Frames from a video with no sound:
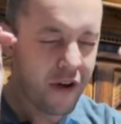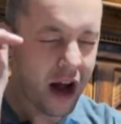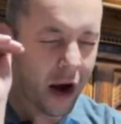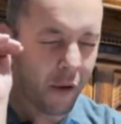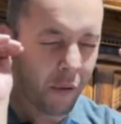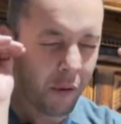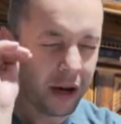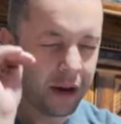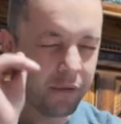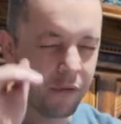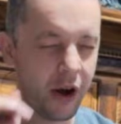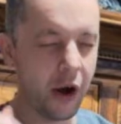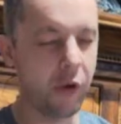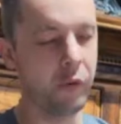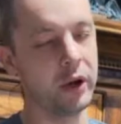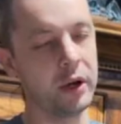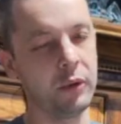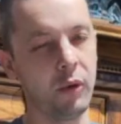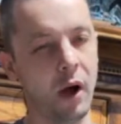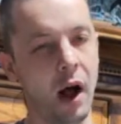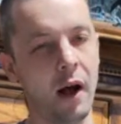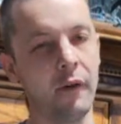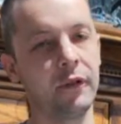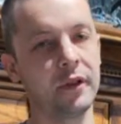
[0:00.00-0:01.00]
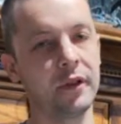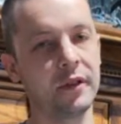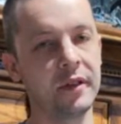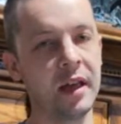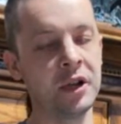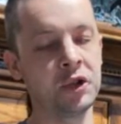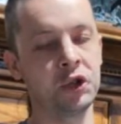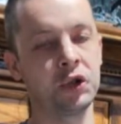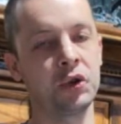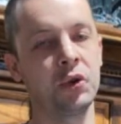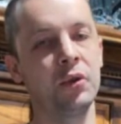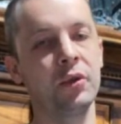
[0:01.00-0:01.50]
very rough
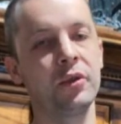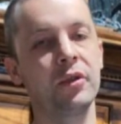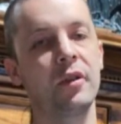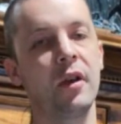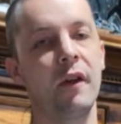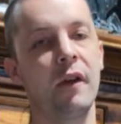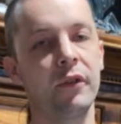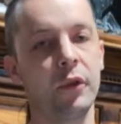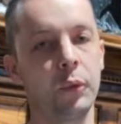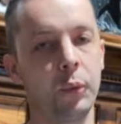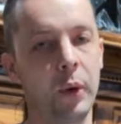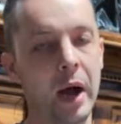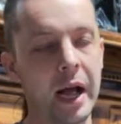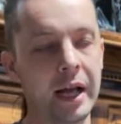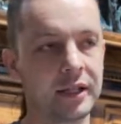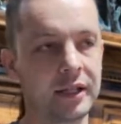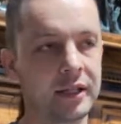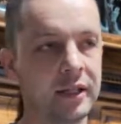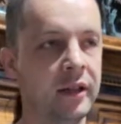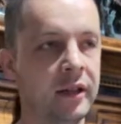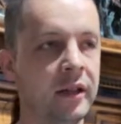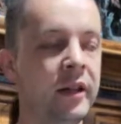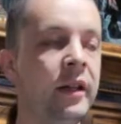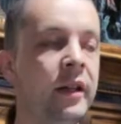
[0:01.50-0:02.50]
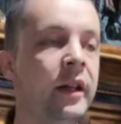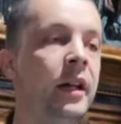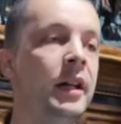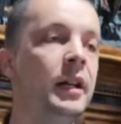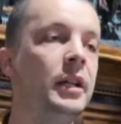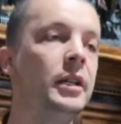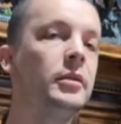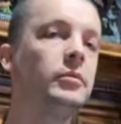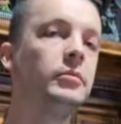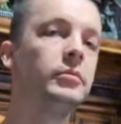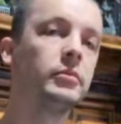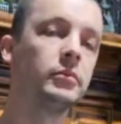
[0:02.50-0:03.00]
essentials of the rest.
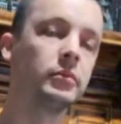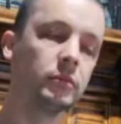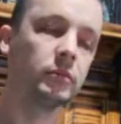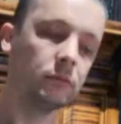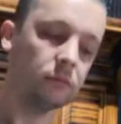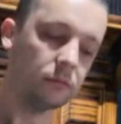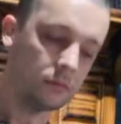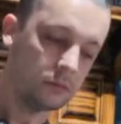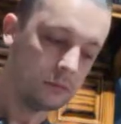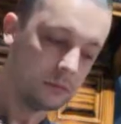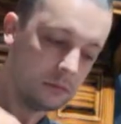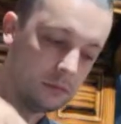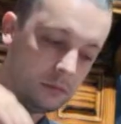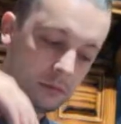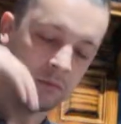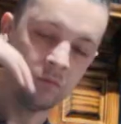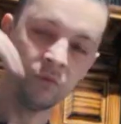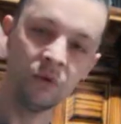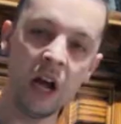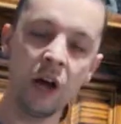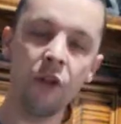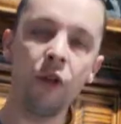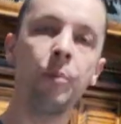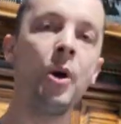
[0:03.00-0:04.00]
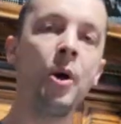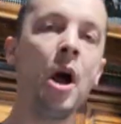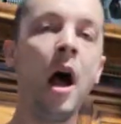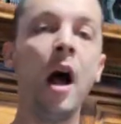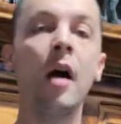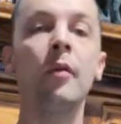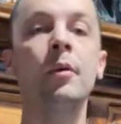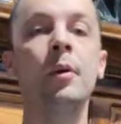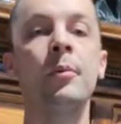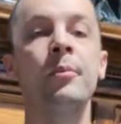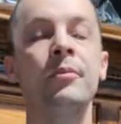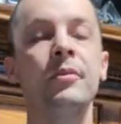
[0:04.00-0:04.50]
Now the
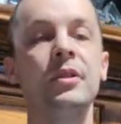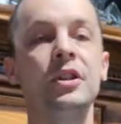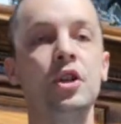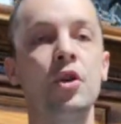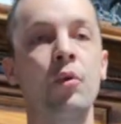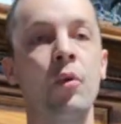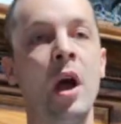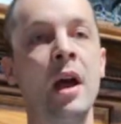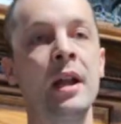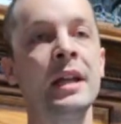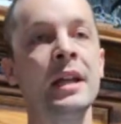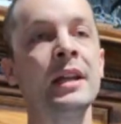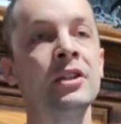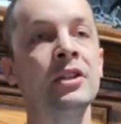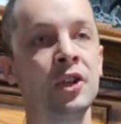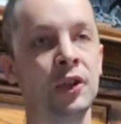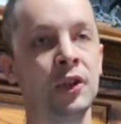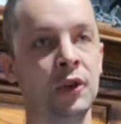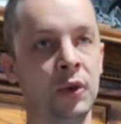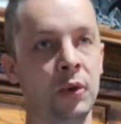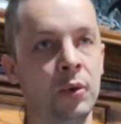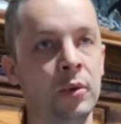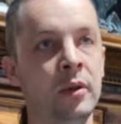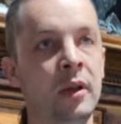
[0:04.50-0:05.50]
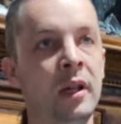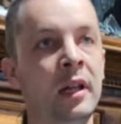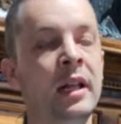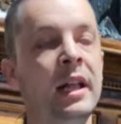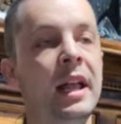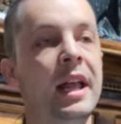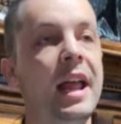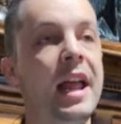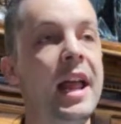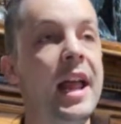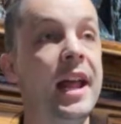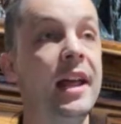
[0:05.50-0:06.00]
problem you run into
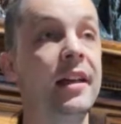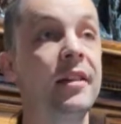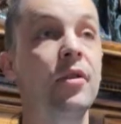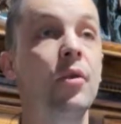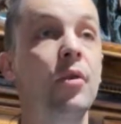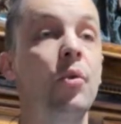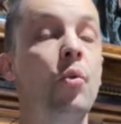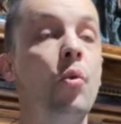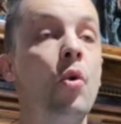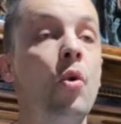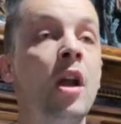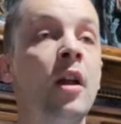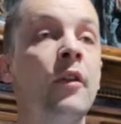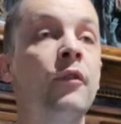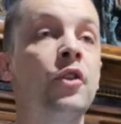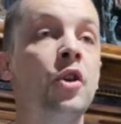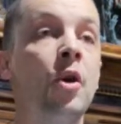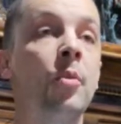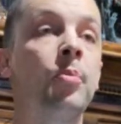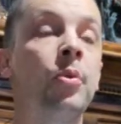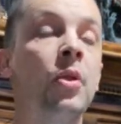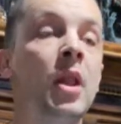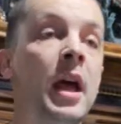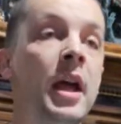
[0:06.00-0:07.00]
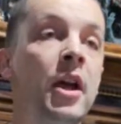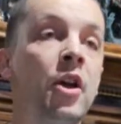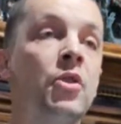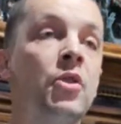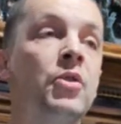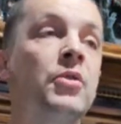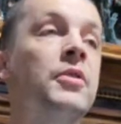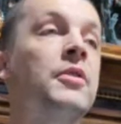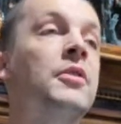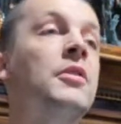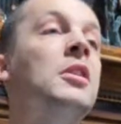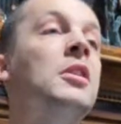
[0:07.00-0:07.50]
is, what if your players